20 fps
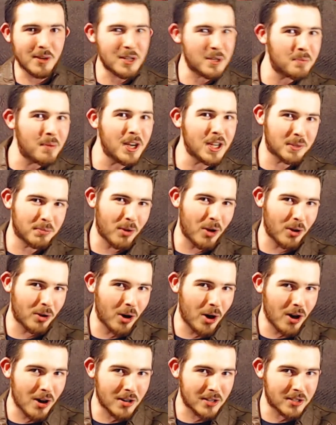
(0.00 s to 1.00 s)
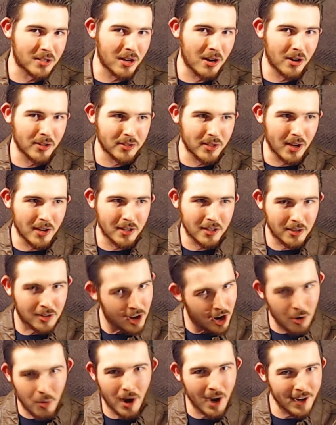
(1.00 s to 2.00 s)
his baseball card. So I was like, you
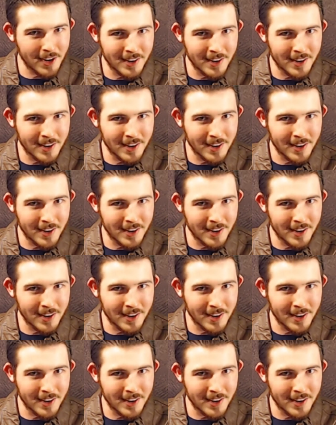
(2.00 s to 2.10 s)
know what?